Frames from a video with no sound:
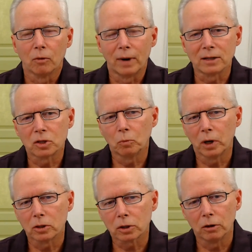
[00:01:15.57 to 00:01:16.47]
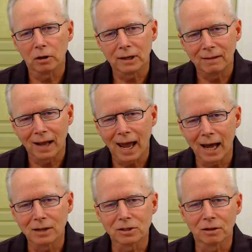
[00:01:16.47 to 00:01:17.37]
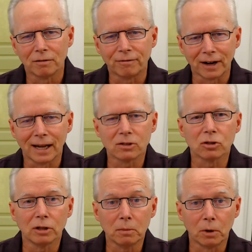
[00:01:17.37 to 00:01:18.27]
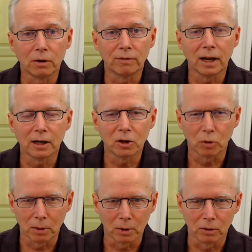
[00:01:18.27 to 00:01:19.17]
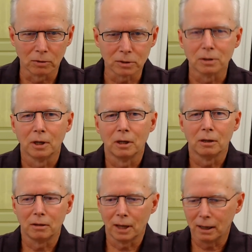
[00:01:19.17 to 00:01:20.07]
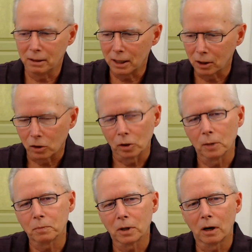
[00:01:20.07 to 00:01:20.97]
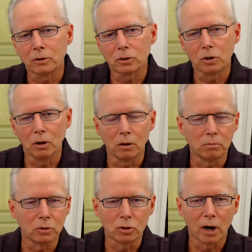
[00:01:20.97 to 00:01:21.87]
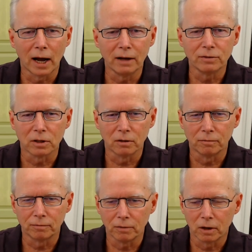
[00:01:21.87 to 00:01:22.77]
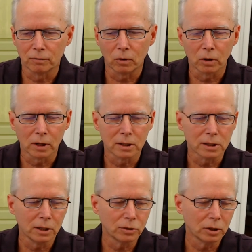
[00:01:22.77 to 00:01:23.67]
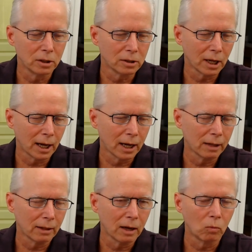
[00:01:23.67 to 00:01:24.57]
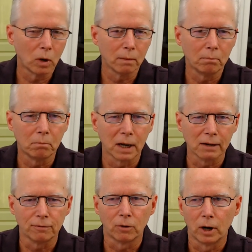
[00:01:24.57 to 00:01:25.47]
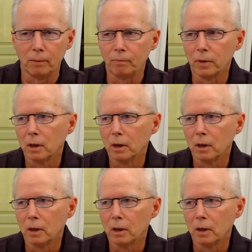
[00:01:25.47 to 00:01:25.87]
Ransomware is currently in the hands of the financially motivated criminals. They encrypt our drives of, of organizations and they want money for it